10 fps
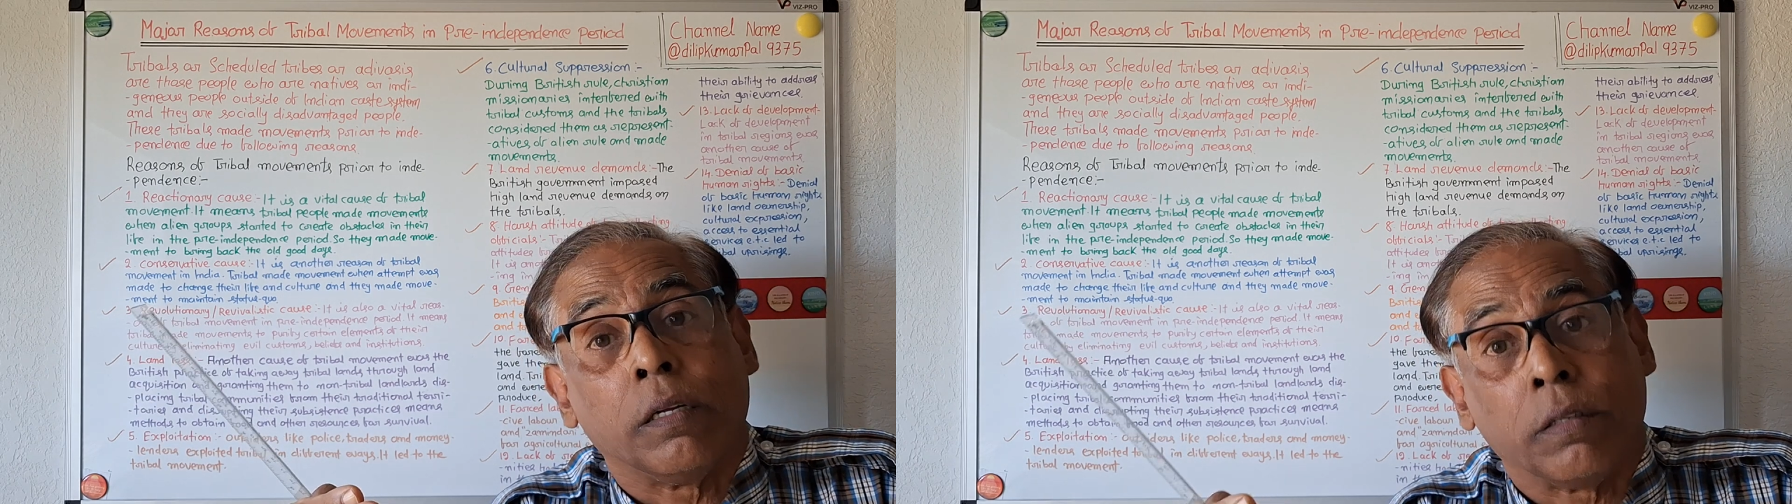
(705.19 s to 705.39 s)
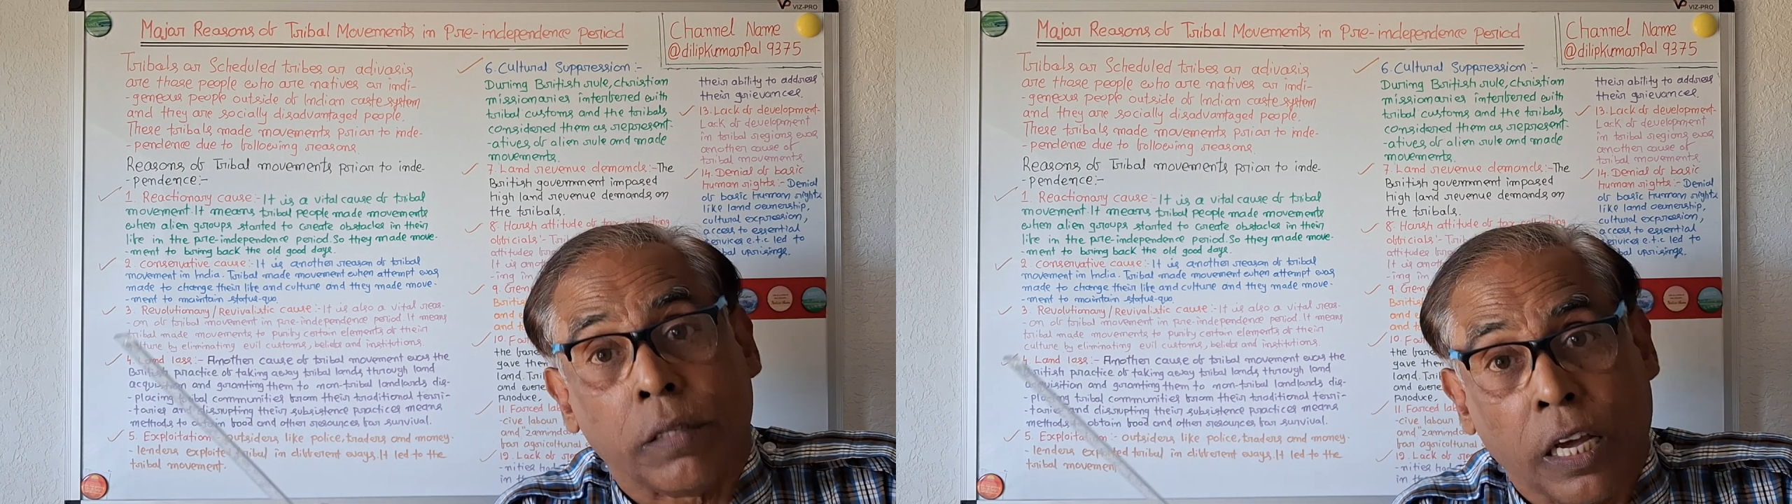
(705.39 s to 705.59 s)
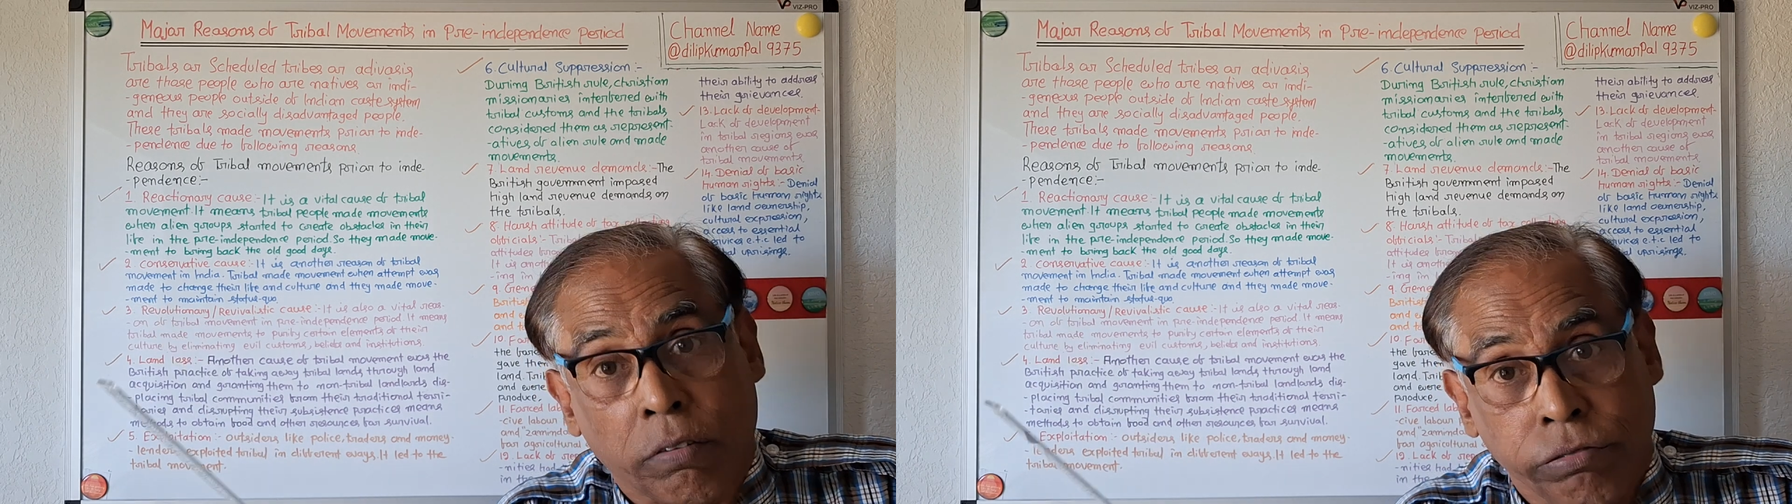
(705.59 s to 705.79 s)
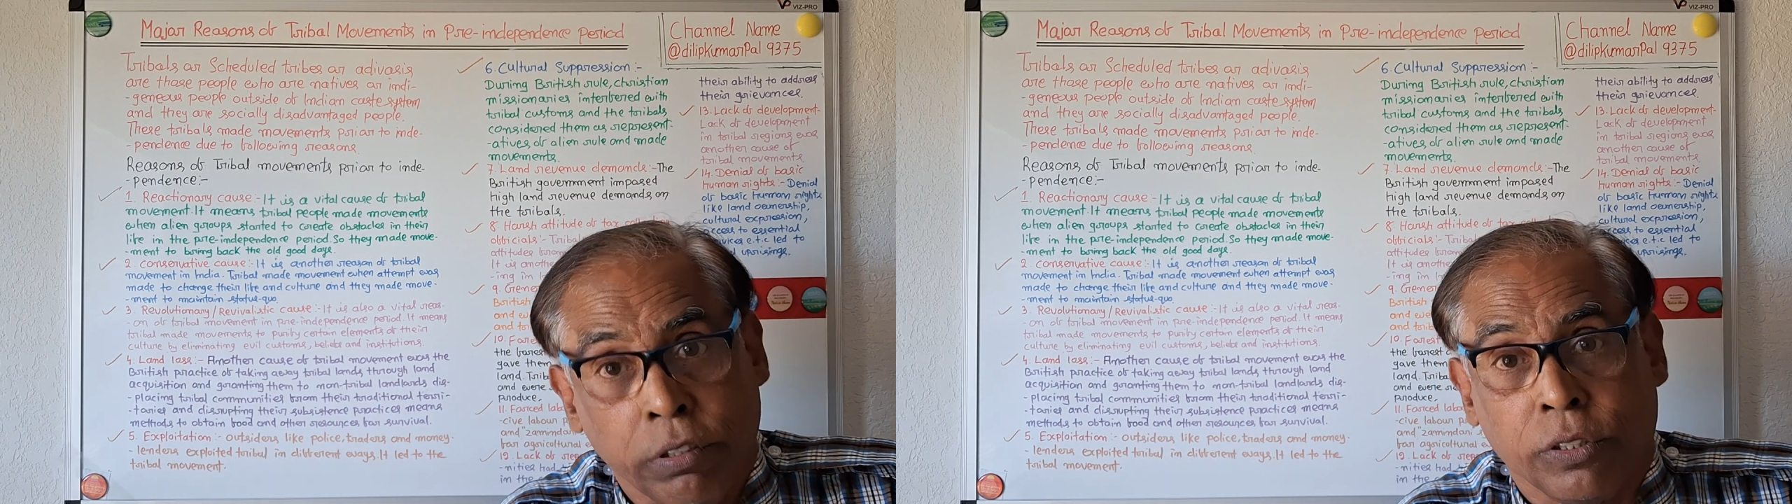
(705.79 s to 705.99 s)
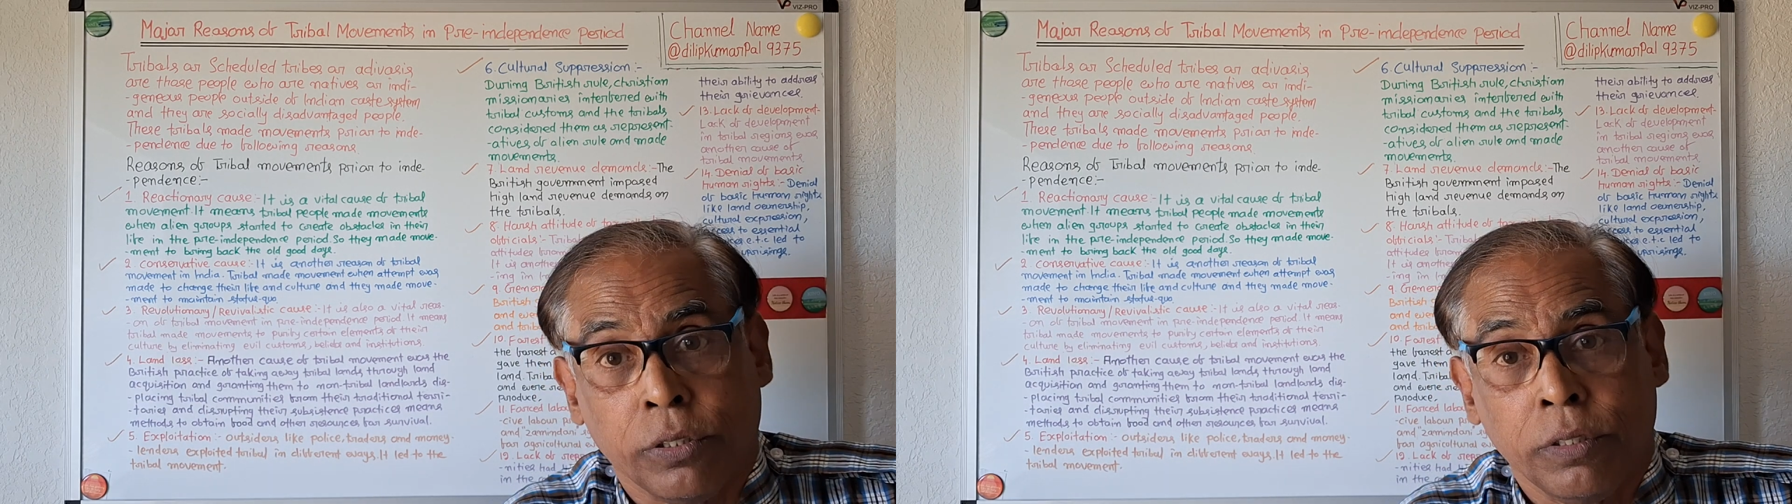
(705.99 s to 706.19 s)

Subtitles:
their food